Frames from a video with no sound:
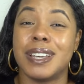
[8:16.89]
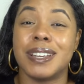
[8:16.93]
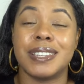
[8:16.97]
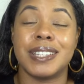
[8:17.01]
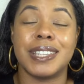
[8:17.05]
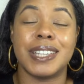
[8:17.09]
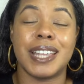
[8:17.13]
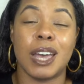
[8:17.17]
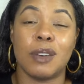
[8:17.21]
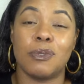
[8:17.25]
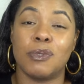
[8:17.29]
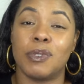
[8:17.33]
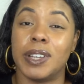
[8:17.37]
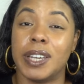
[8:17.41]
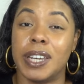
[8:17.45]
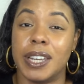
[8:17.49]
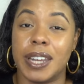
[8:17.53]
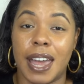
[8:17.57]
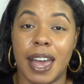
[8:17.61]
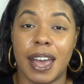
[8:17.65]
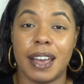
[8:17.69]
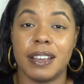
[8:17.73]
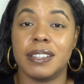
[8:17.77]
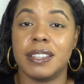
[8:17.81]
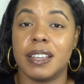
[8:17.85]
is definitely
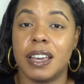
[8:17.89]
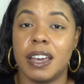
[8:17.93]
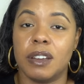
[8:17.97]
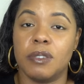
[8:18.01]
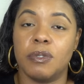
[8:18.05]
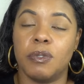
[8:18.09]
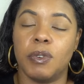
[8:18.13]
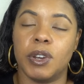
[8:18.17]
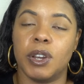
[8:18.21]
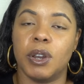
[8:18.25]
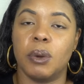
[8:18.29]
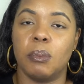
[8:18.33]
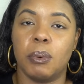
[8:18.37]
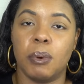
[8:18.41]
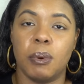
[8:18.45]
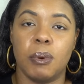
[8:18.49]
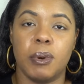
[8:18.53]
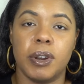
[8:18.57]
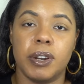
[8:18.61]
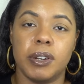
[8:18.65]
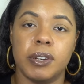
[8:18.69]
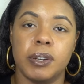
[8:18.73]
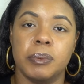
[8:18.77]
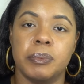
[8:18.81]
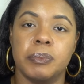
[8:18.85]
an asset for your
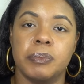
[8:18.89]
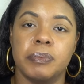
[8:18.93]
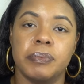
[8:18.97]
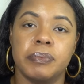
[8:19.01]
board.